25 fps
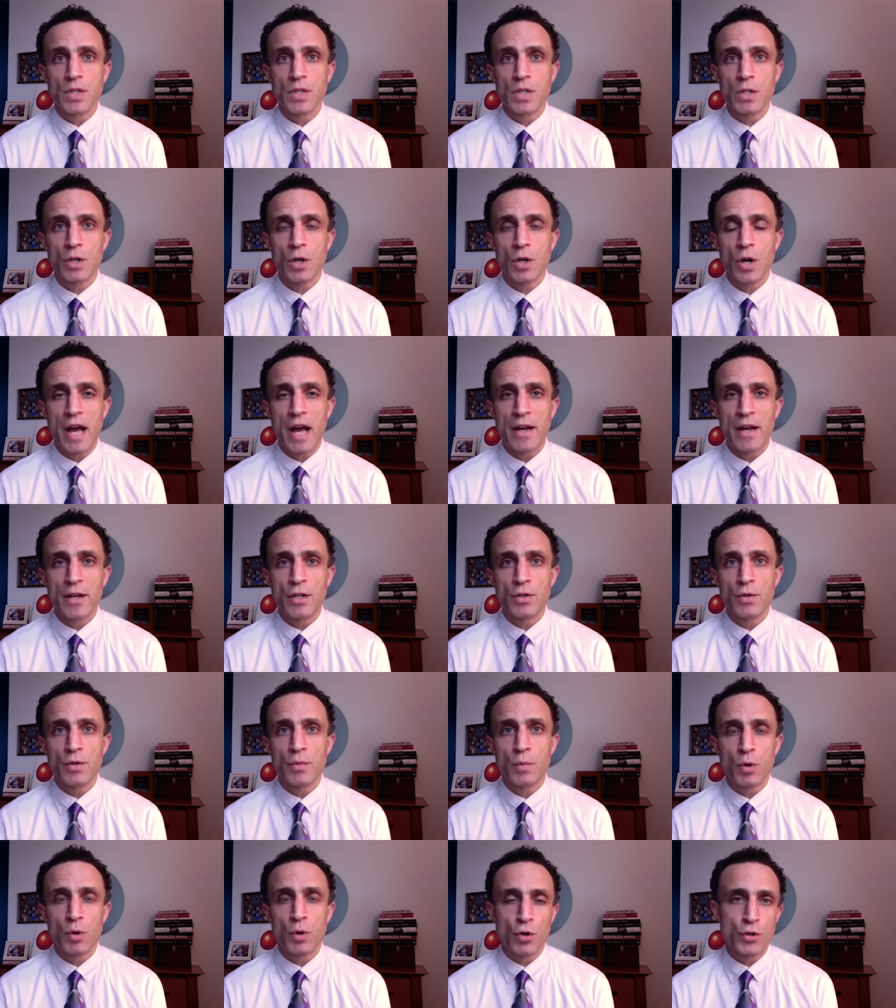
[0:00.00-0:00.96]
You know, how do
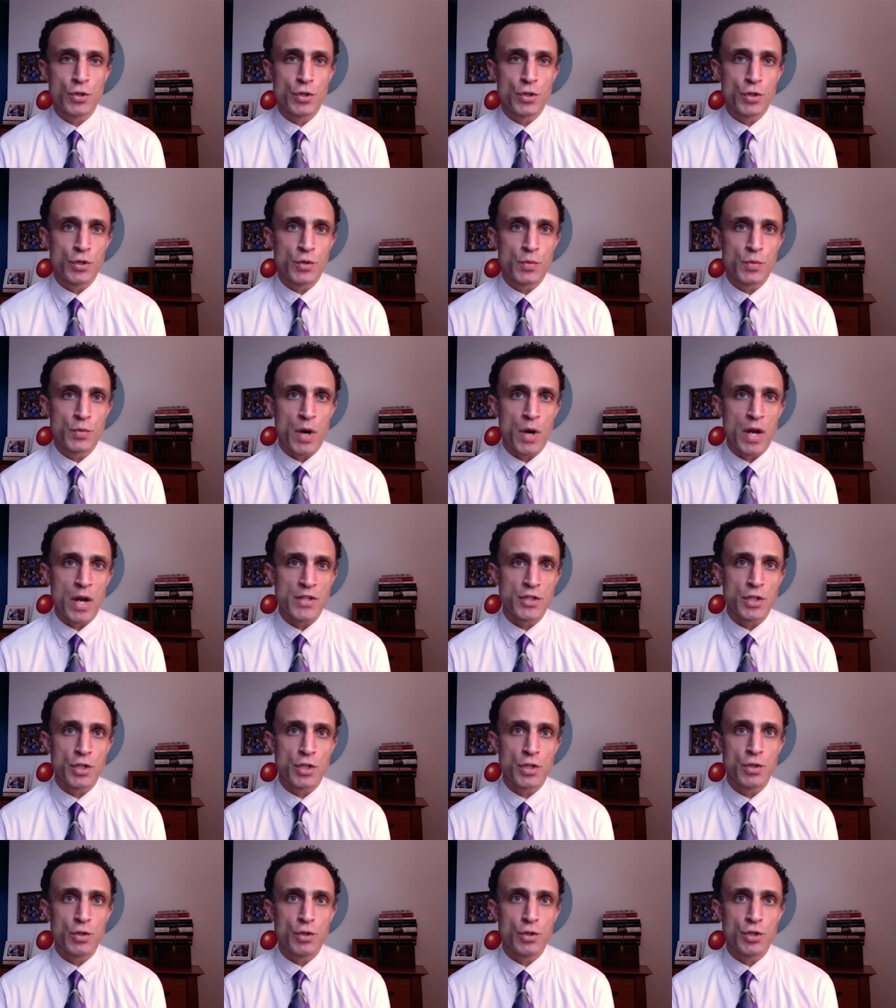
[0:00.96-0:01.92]
you approach those
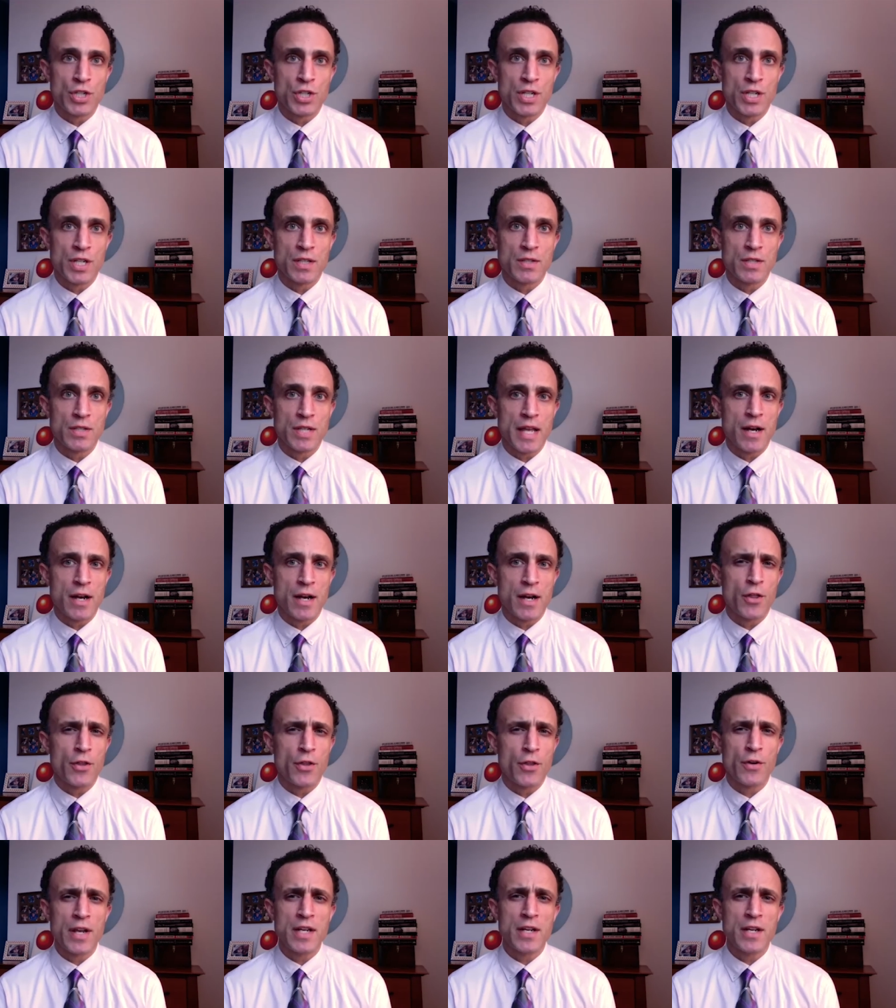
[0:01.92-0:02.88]
prosecutions? And are
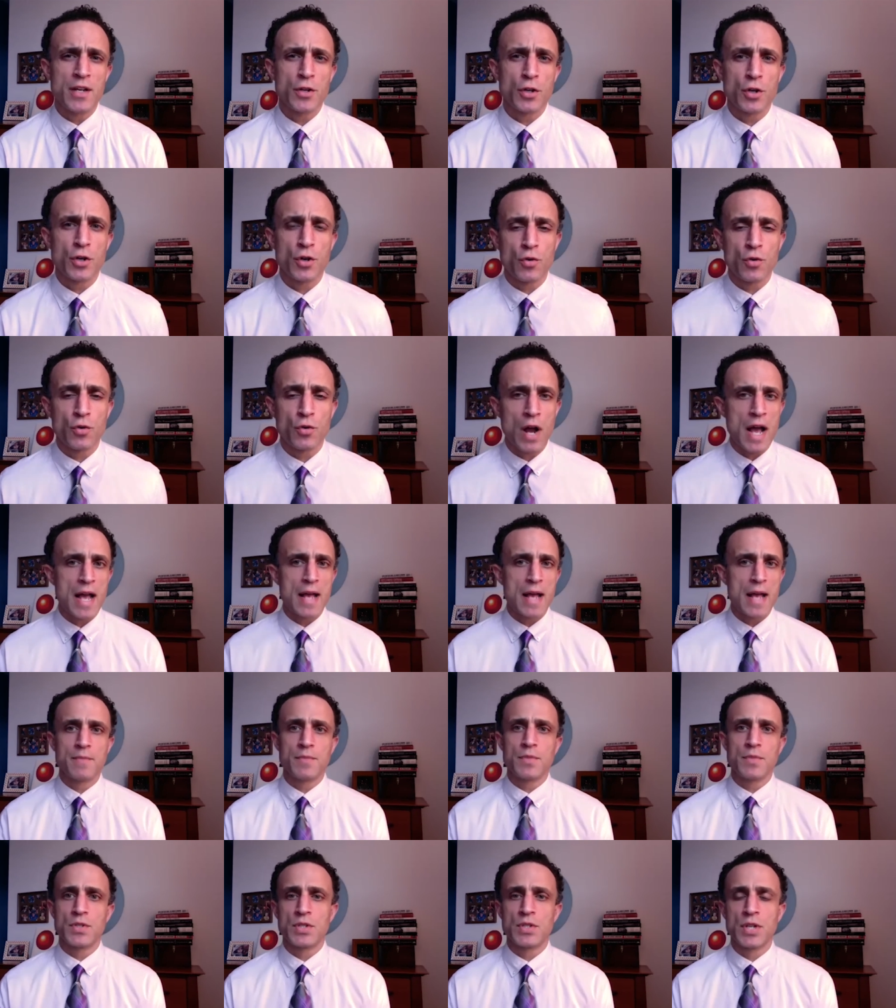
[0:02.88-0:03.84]
there any other
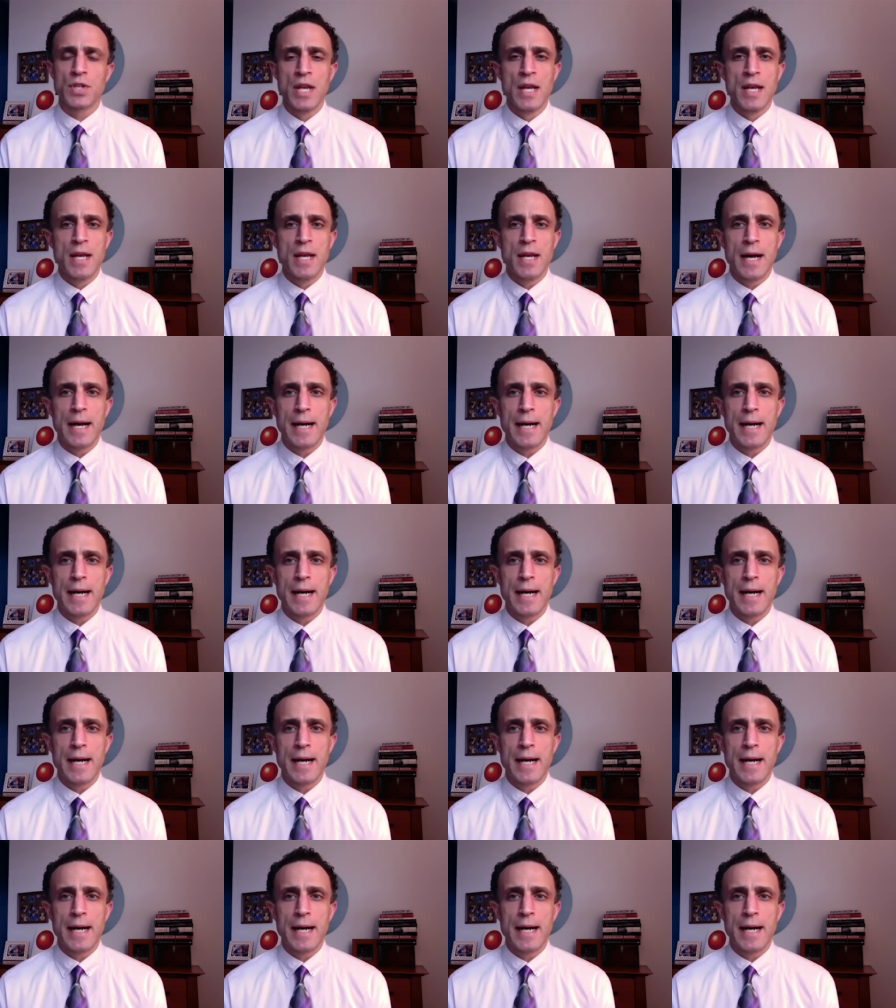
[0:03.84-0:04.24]
crimes?